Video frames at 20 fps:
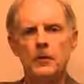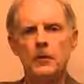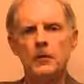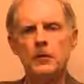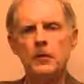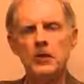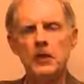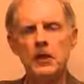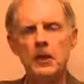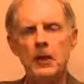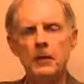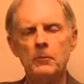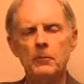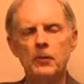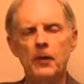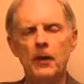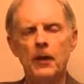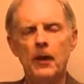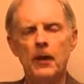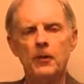The
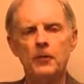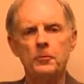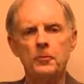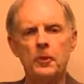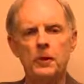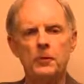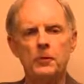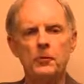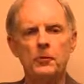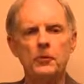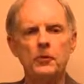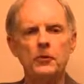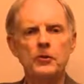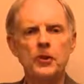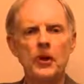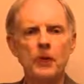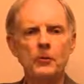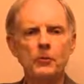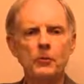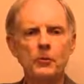TMJ aspect, or the
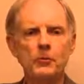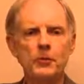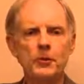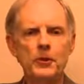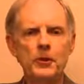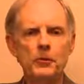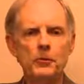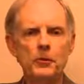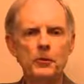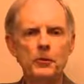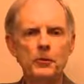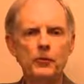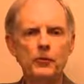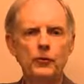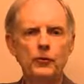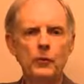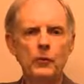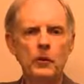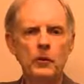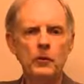temporomandibular
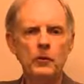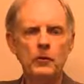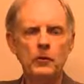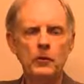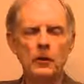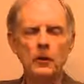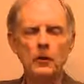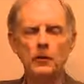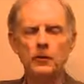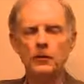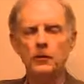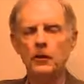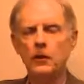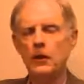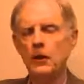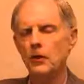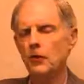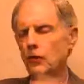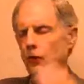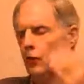joint, is
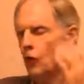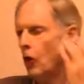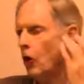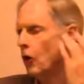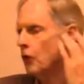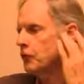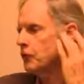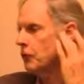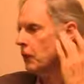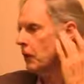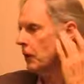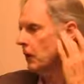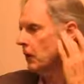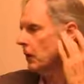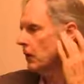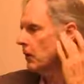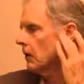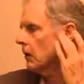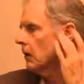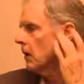the jaw
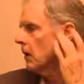joint